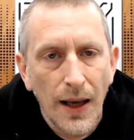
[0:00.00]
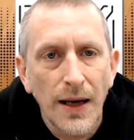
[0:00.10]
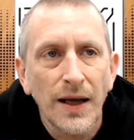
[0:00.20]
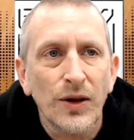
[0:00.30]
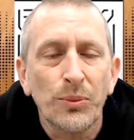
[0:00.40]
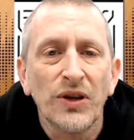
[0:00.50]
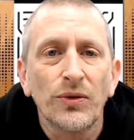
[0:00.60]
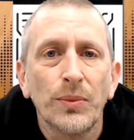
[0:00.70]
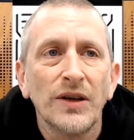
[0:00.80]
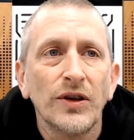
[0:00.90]
other bits and
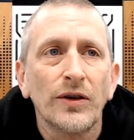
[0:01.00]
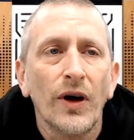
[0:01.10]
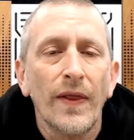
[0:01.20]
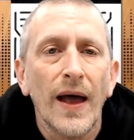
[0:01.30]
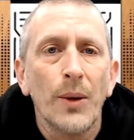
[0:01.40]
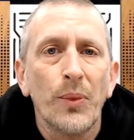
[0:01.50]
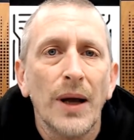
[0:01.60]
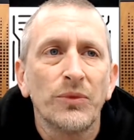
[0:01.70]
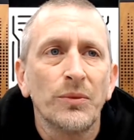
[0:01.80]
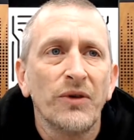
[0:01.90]
pieces like that,
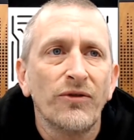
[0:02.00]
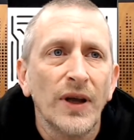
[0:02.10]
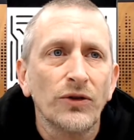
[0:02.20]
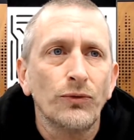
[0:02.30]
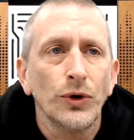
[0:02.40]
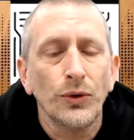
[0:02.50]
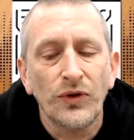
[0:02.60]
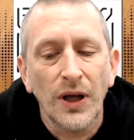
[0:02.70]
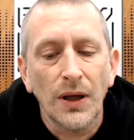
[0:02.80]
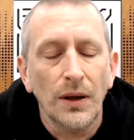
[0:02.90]
perhaps some effects
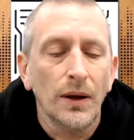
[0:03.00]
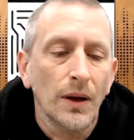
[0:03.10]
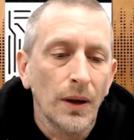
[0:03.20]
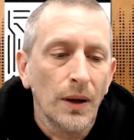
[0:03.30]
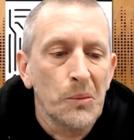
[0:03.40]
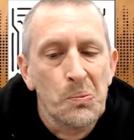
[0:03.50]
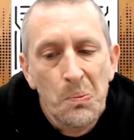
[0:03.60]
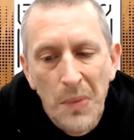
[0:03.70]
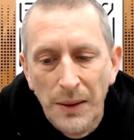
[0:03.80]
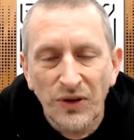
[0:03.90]
routing,
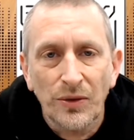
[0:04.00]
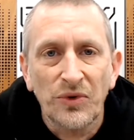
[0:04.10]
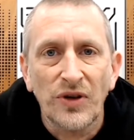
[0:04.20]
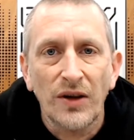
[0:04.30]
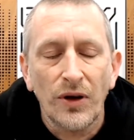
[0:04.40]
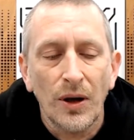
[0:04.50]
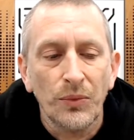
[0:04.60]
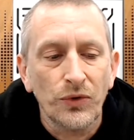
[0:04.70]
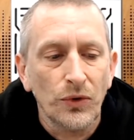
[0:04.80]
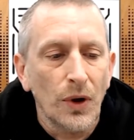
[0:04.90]
maybe some
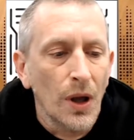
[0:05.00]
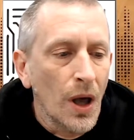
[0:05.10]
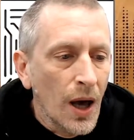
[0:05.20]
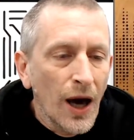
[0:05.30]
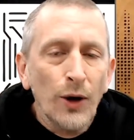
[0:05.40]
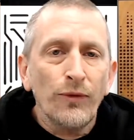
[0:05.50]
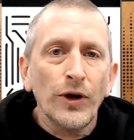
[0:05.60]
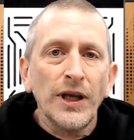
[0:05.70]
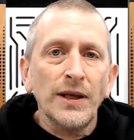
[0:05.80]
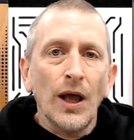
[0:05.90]
setups.
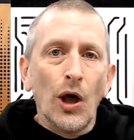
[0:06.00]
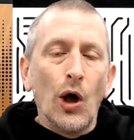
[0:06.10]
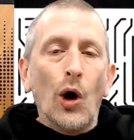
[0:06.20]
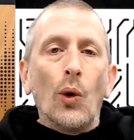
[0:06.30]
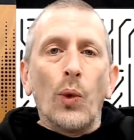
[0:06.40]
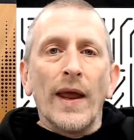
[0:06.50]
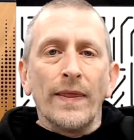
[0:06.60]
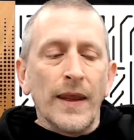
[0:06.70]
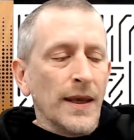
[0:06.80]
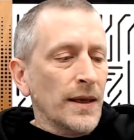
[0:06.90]
Hopefully, when
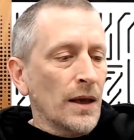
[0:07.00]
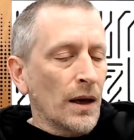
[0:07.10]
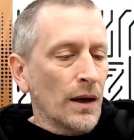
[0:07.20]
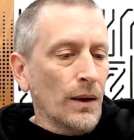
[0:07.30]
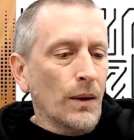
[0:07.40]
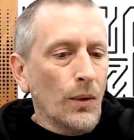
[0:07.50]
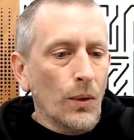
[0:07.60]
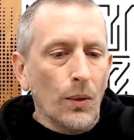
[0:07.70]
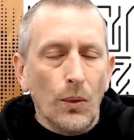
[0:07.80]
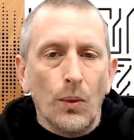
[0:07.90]
the
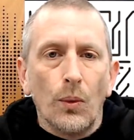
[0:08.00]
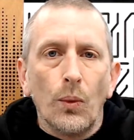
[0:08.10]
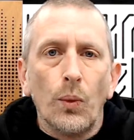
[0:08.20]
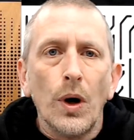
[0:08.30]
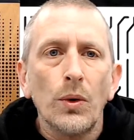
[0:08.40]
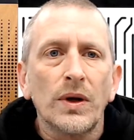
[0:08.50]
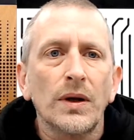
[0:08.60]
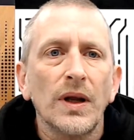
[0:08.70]
world